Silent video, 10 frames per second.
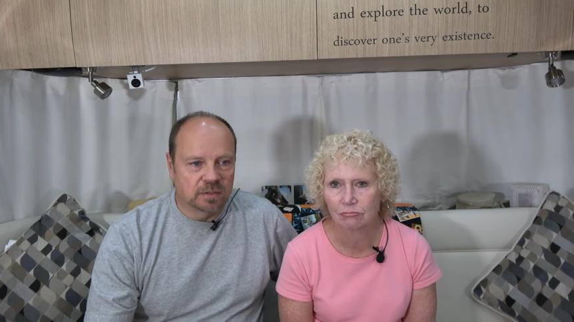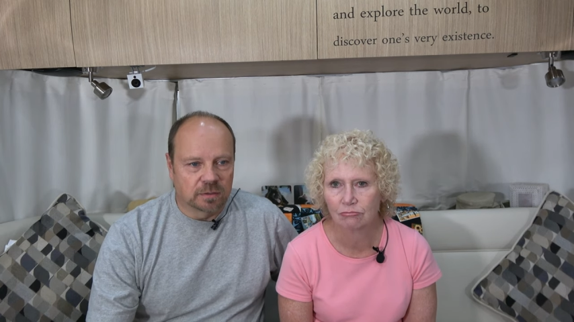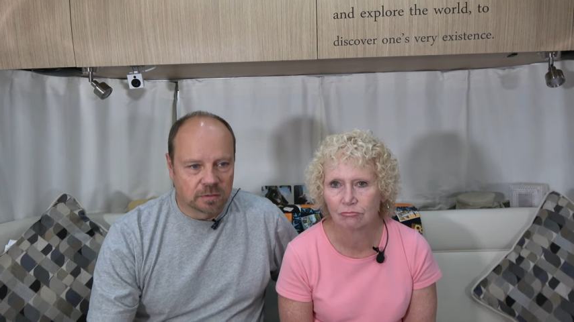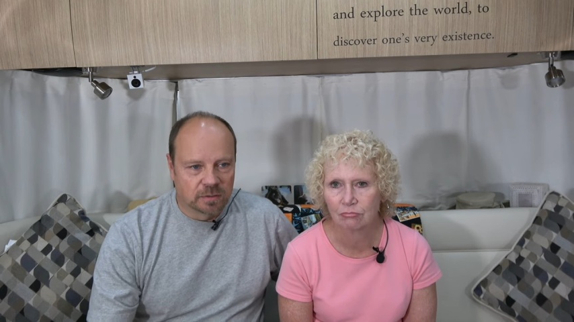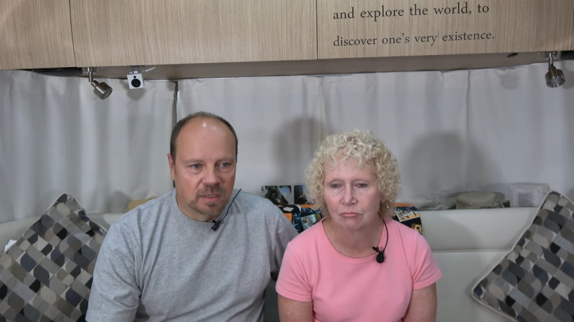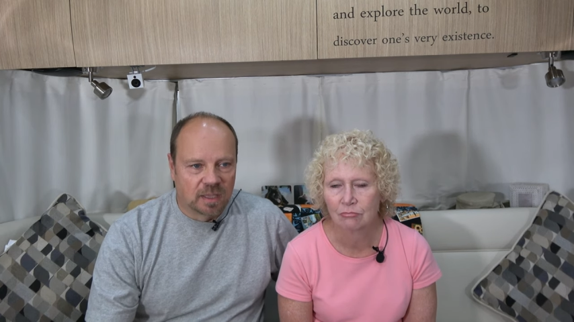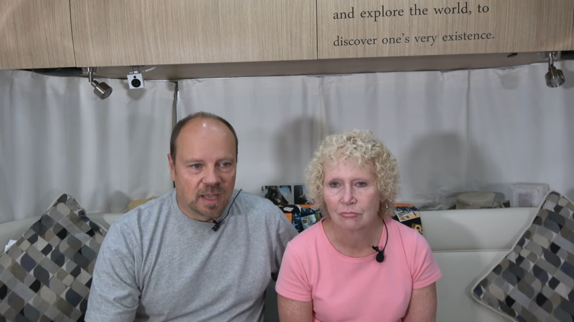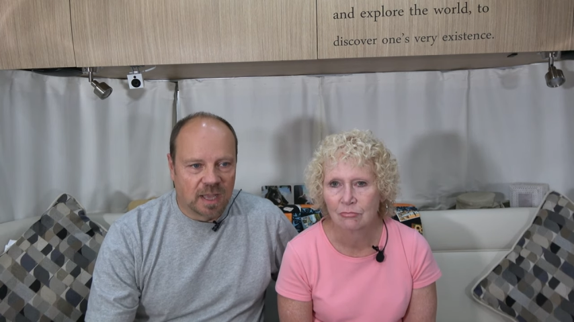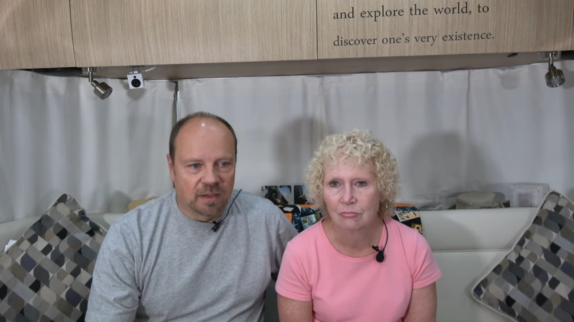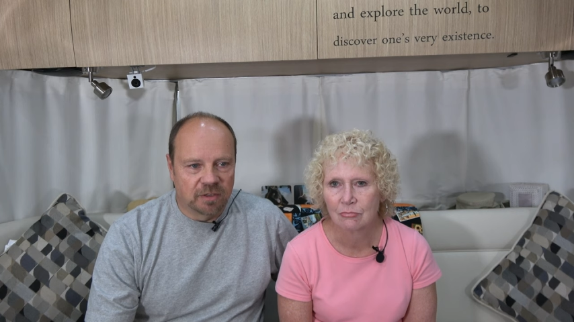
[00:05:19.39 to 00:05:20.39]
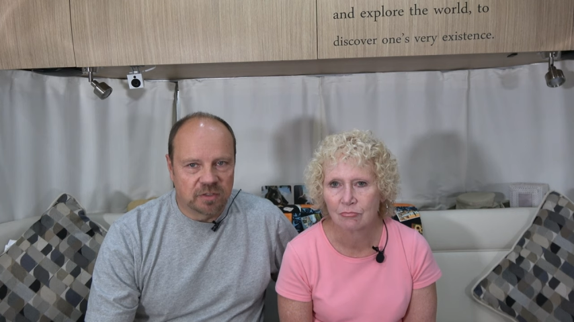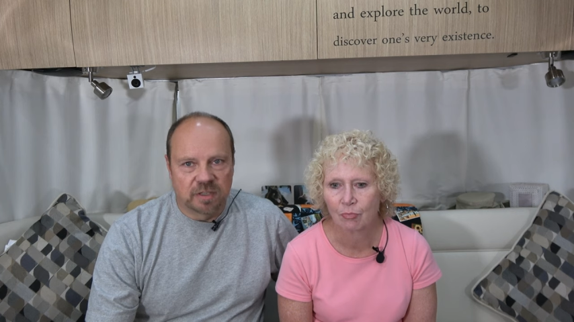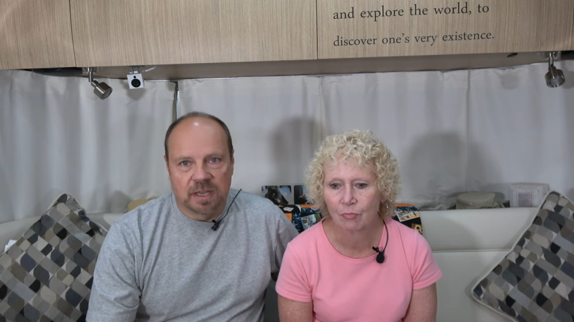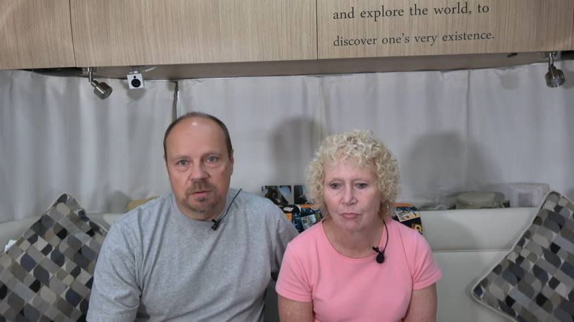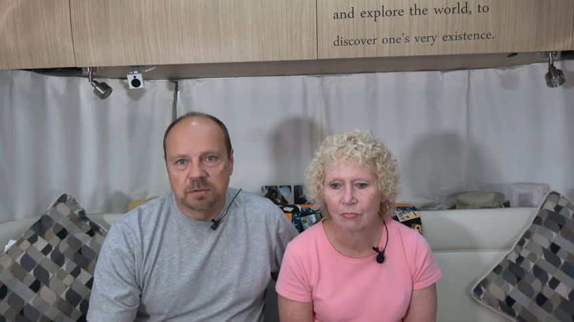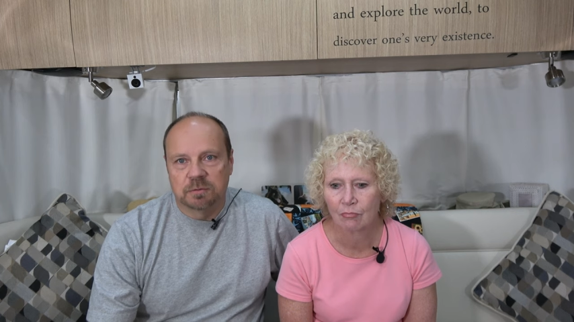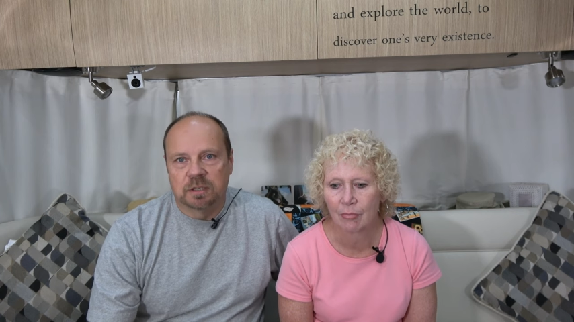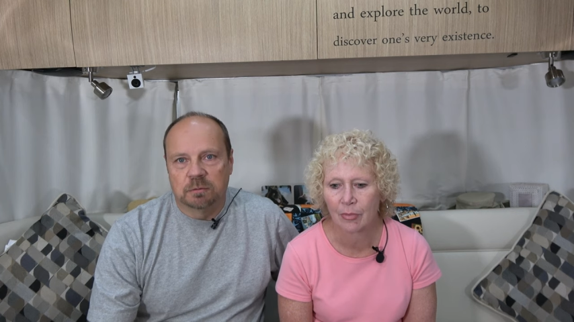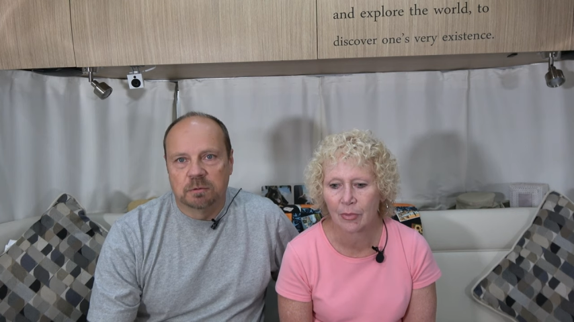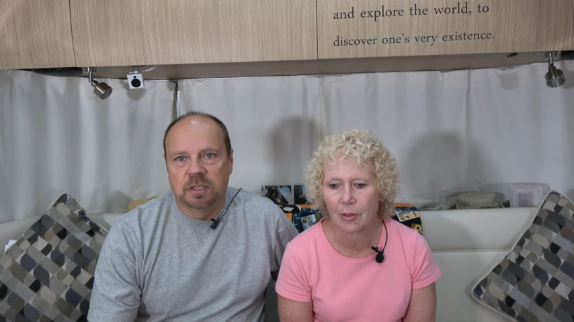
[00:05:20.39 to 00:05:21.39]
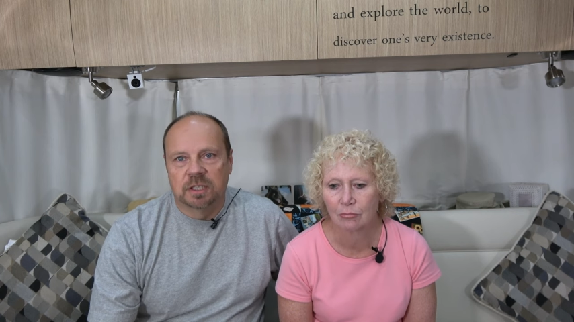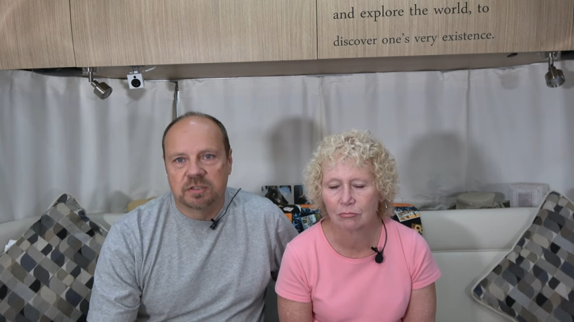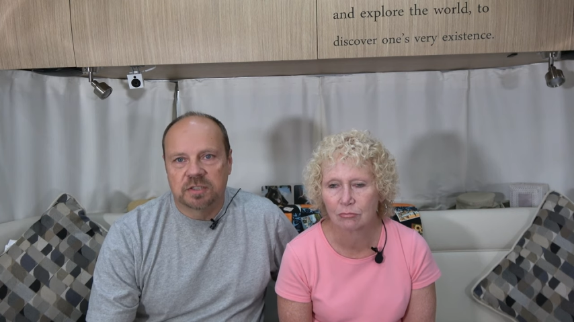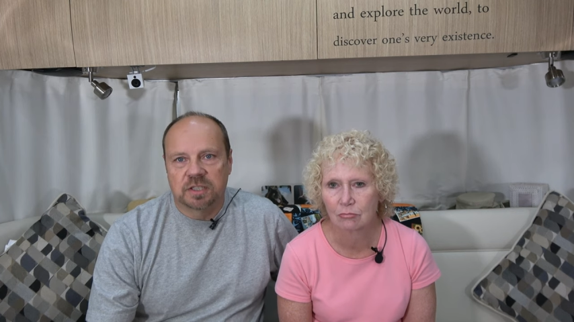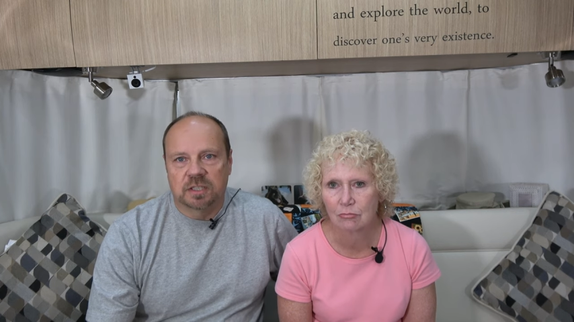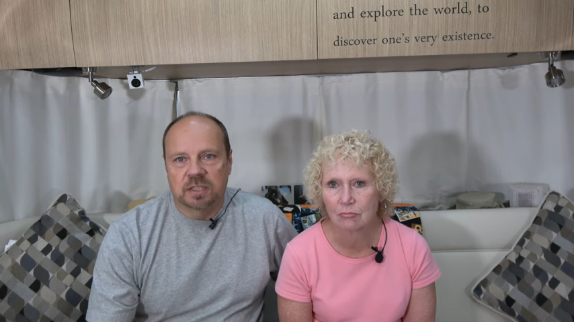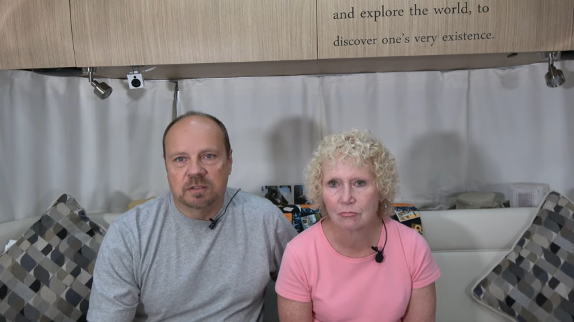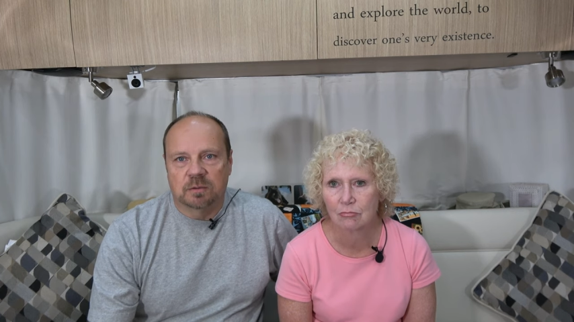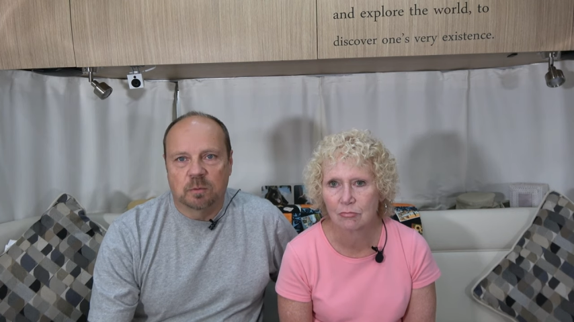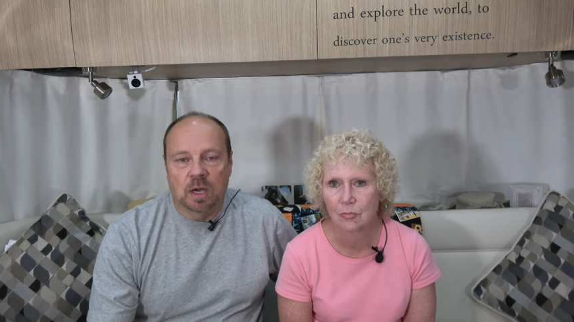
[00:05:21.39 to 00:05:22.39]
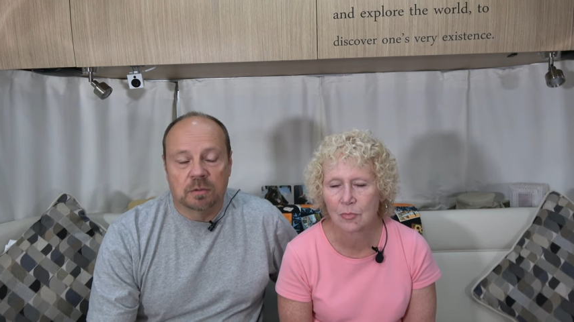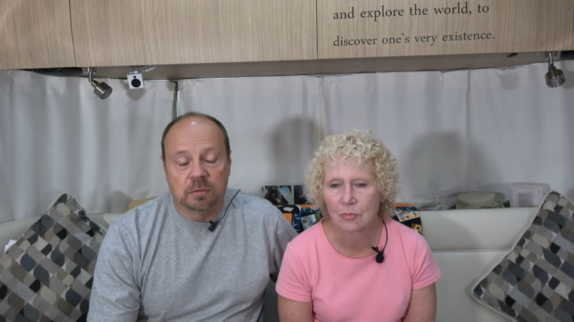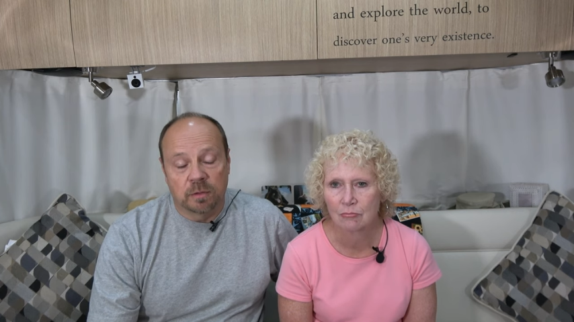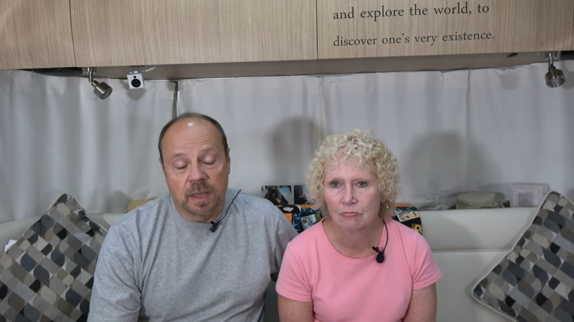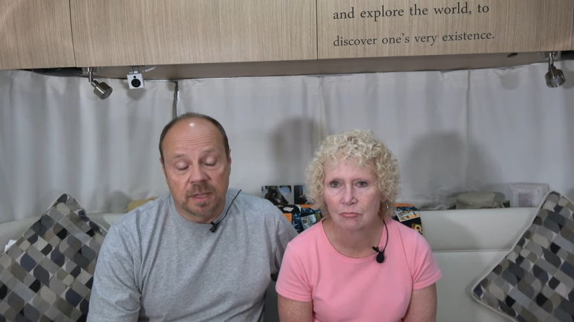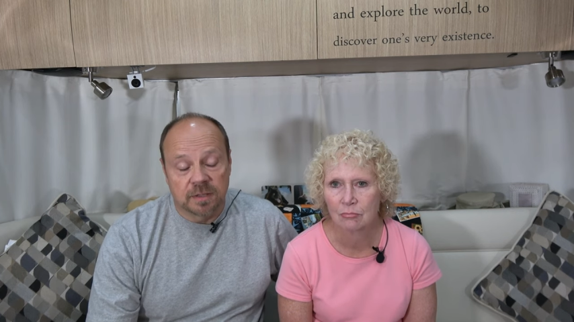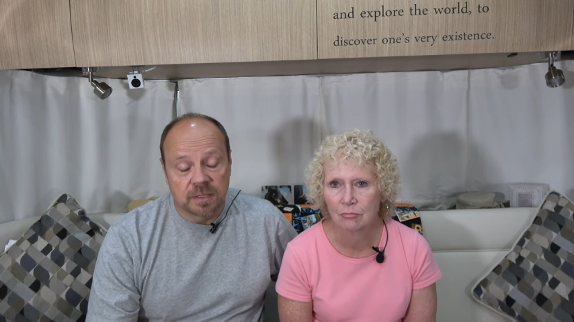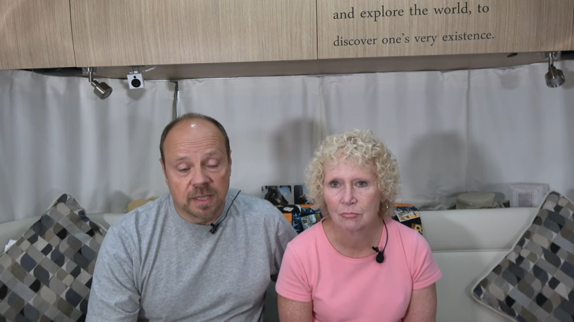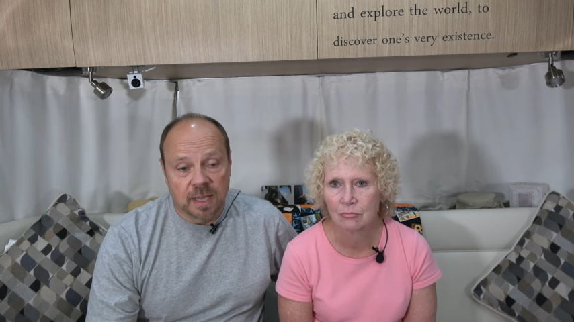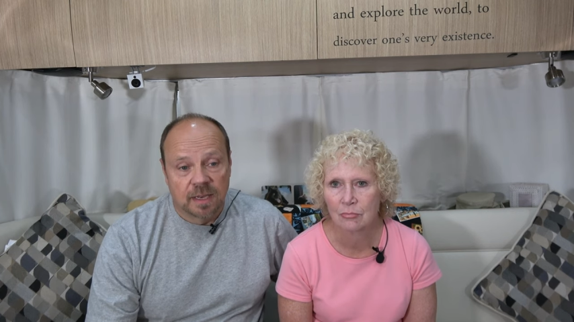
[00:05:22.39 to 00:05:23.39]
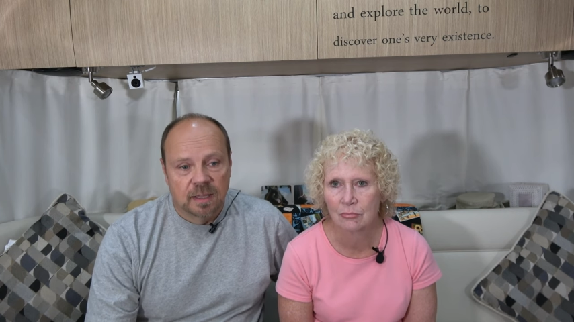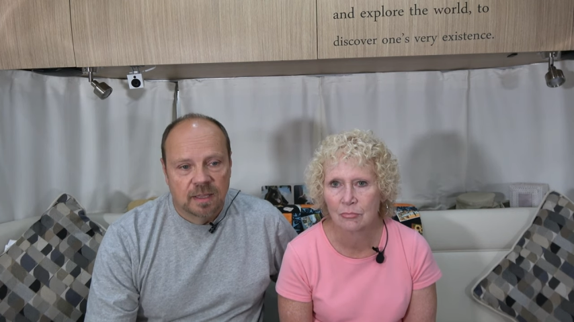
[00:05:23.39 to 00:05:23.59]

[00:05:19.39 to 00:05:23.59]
Speaker 1: So obviously that was, you know, really interesting to get to walk through that and see that.